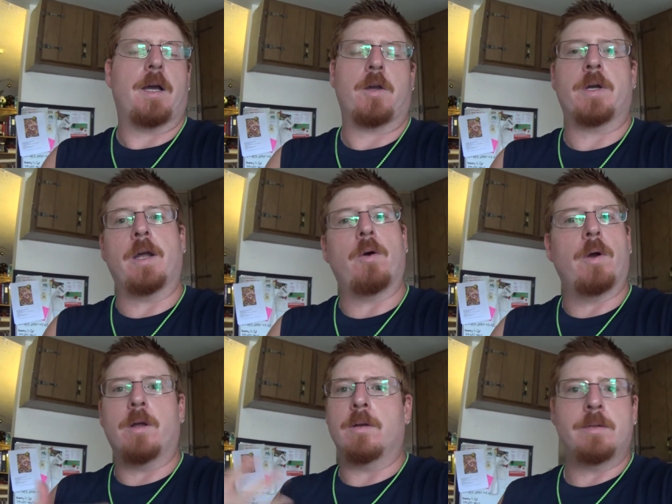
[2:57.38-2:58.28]
coconut
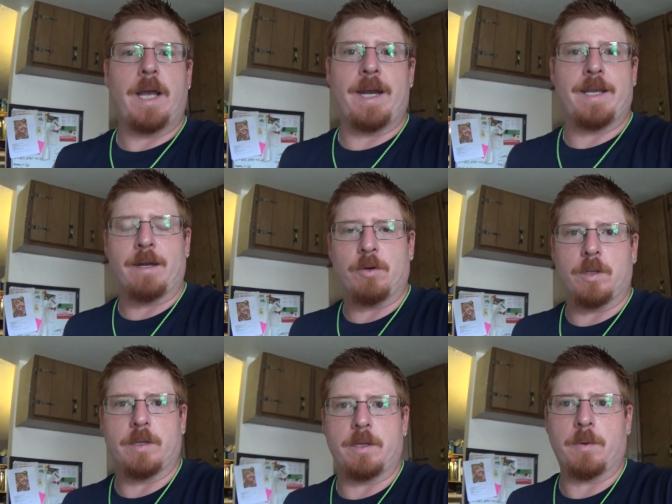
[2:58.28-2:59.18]
oil, any kind of
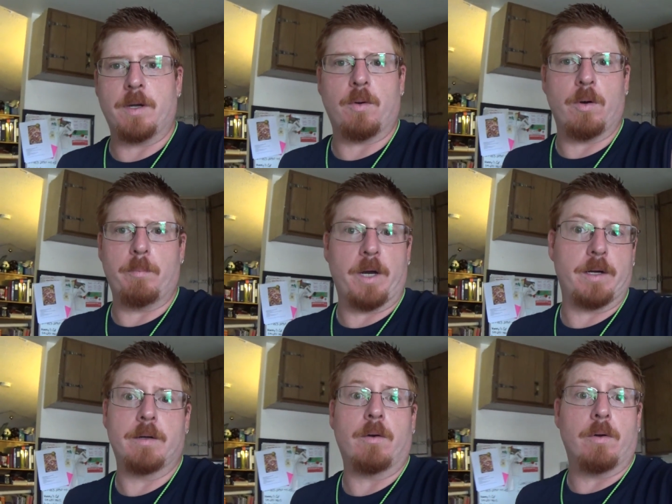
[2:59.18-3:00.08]
oil that you want, or
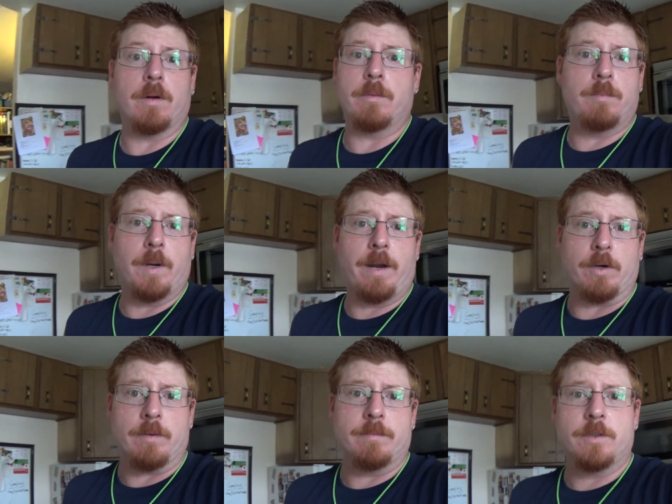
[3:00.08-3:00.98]
butter, or
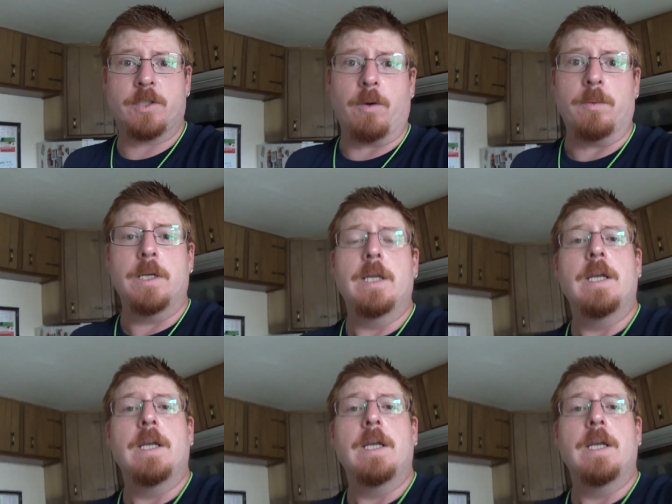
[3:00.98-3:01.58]
whatever. So